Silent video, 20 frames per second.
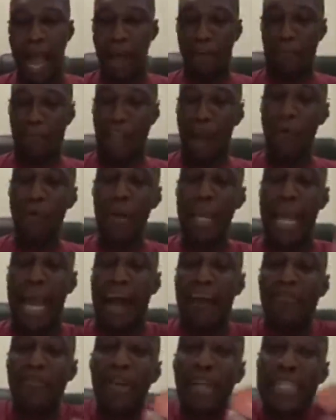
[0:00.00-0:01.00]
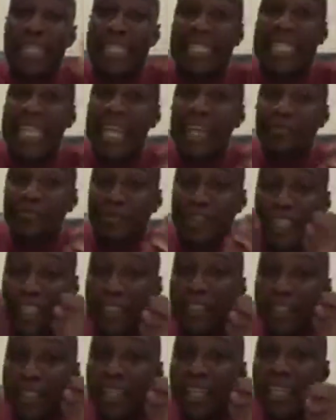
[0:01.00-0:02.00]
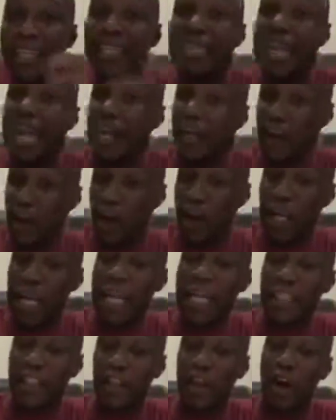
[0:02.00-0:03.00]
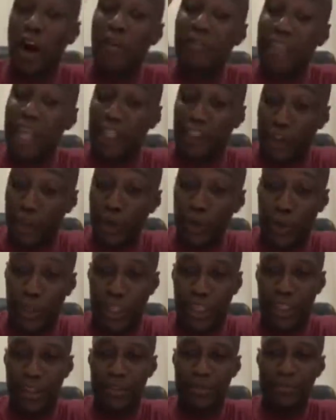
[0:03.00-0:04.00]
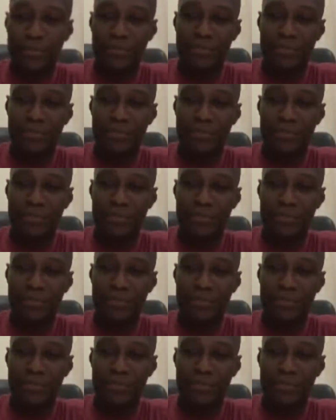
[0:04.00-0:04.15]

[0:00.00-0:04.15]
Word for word: after we have received the knowledge of the truth,